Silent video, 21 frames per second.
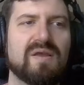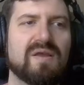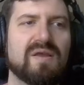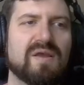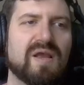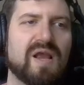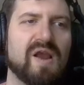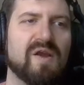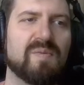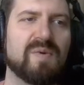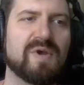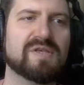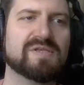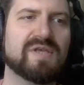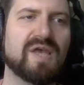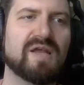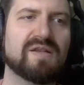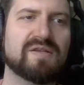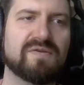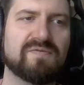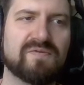everybody's
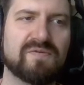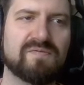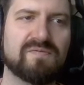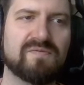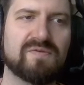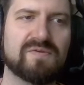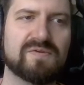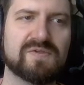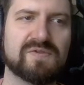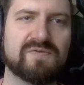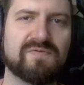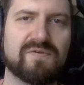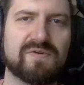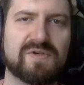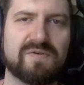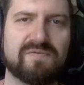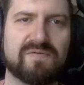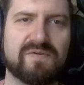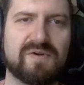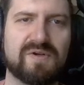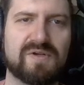got different rules for
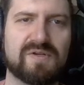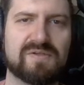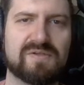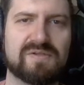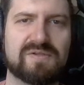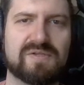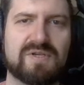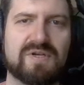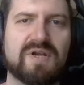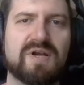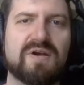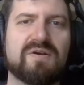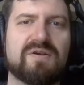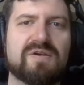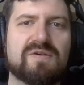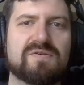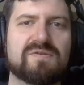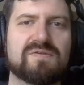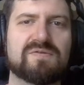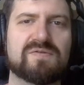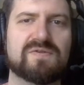different
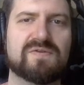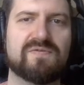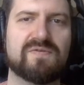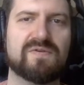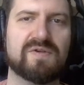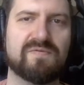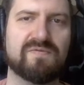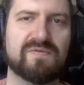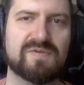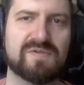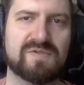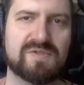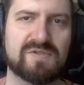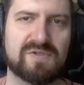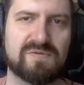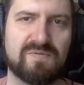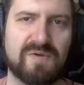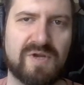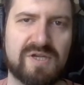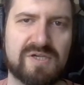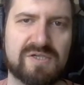scenarios, for different
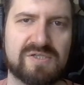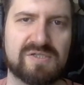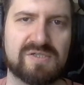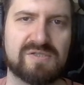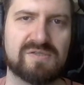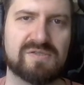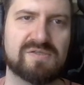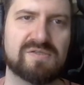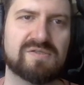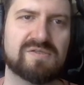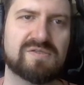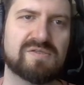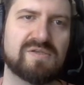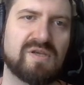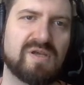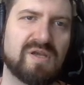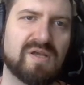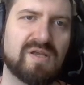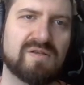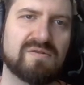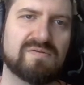situations,
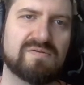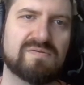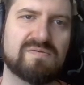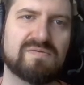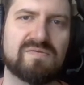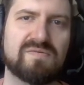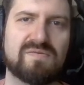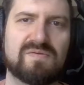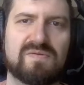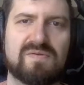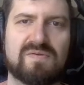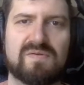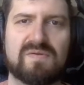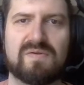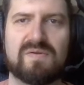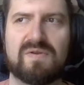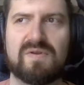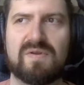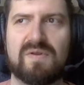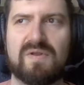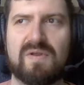and
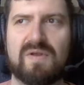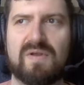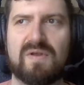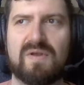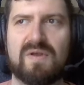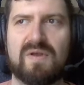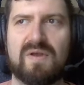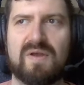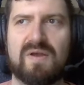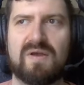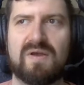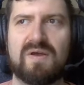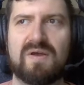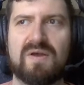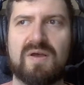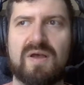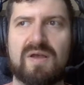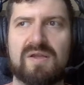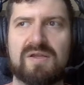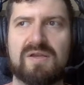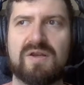
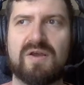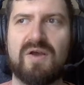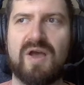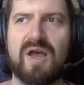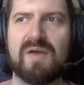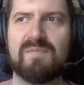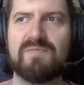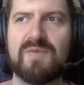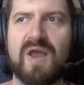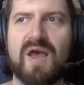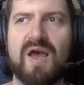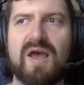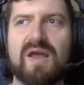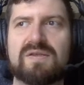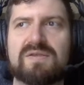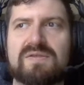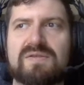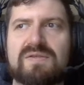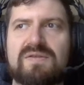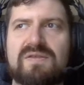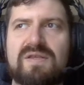I'm
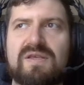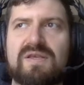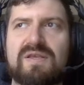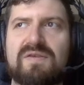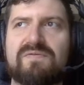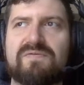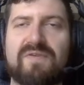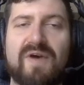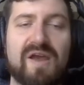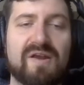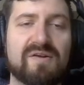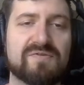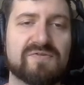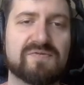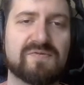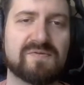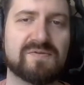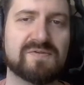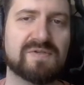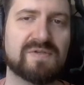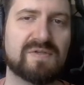not the final
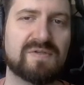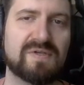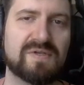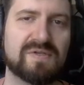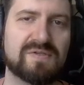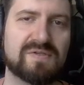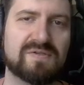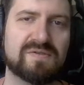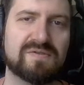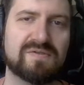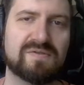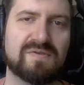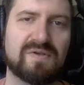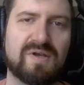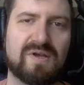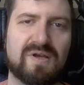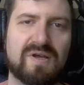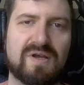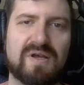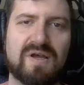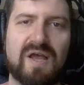source on this.
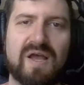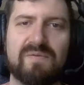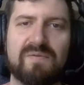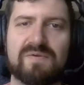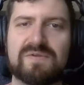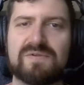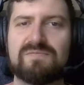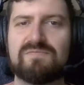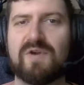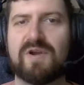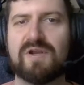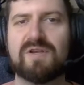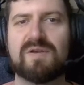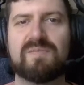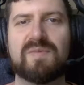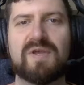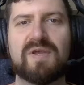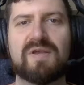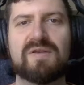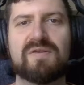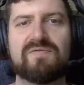I would
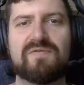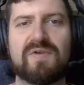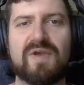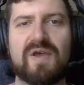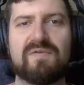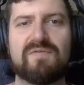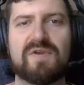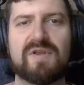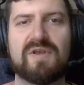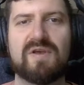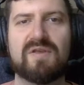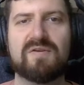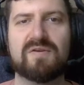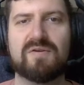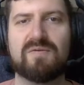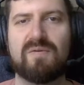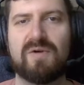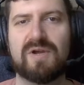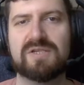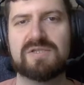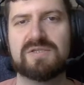recommend, if you have any other
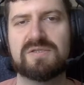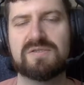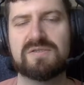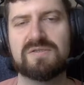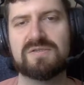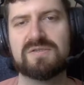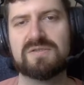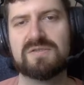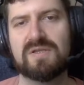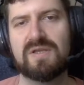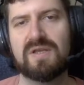questions,